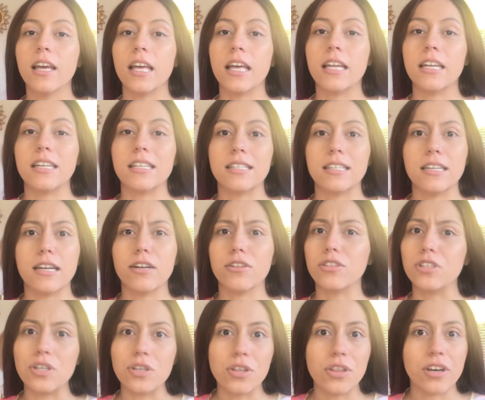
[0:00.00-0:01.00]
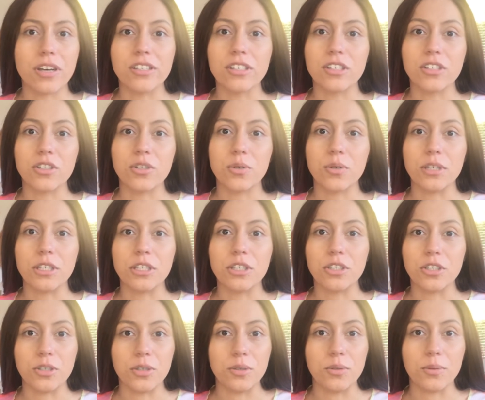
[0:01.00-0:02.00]
It is now
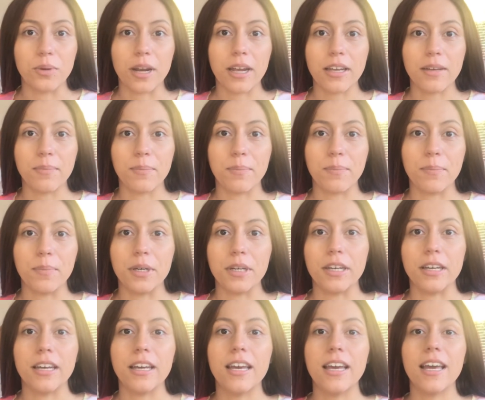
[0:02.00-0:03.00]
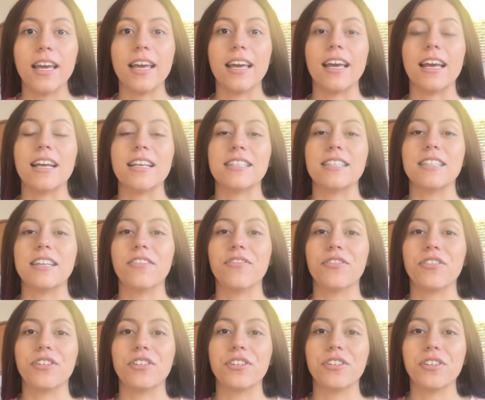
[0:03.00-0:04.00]
2022, right? But it has
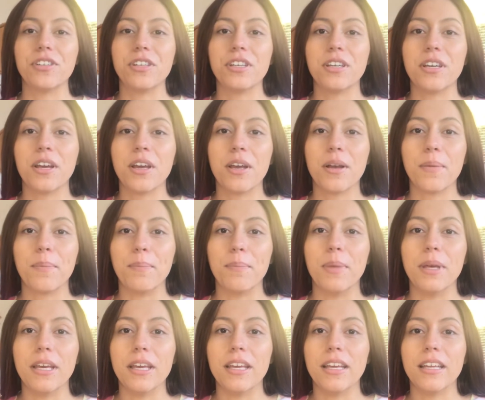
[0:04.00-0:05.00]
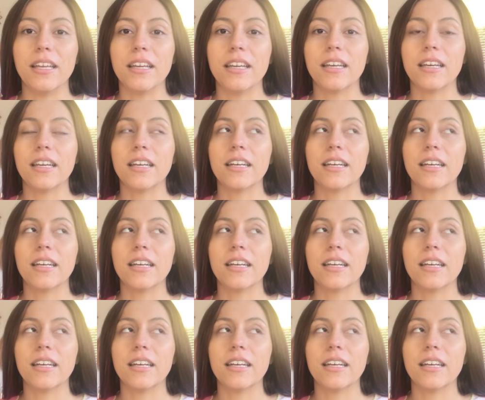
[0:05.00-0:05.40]
definitely been